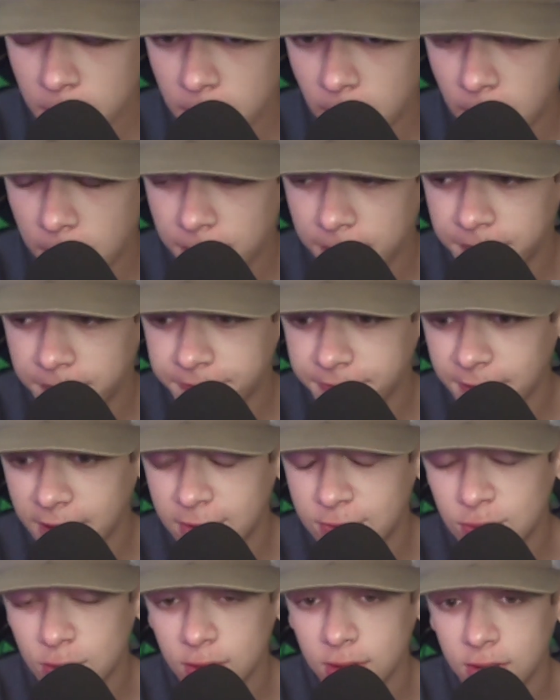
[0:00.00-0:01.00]

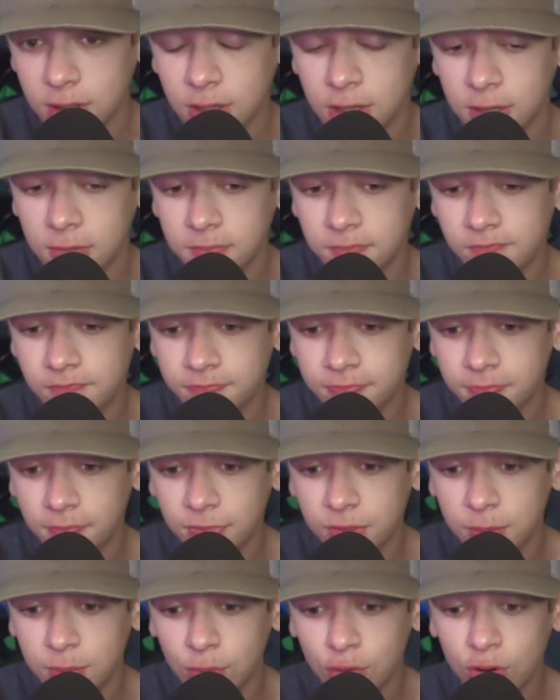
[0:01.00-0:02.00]
It's really good.
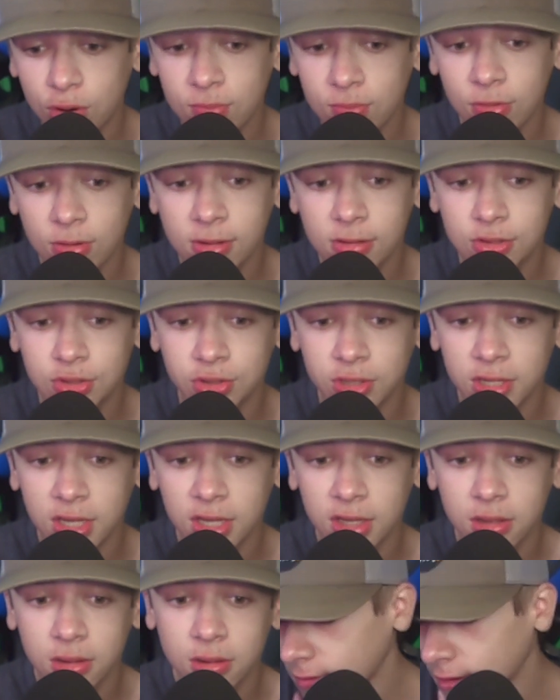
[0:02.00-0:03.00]
The more and more you drink
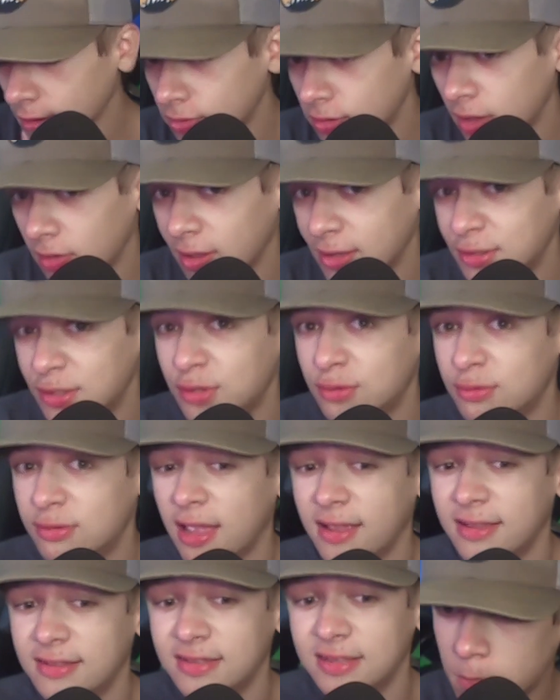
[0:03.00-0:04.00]
it, though, the less you
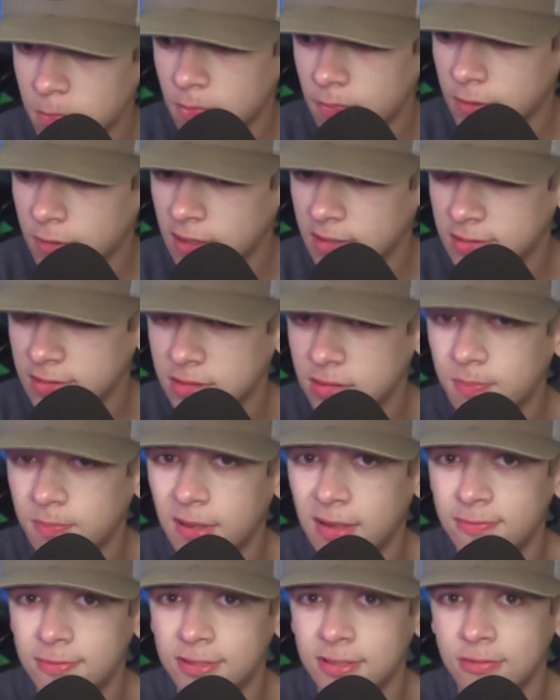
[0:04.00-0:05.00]
taste it, because the
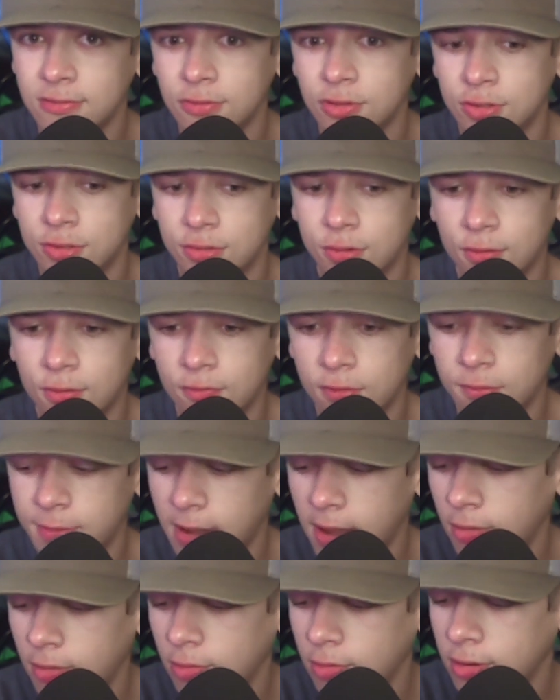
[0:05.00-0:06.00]
Pepsi will just overpower it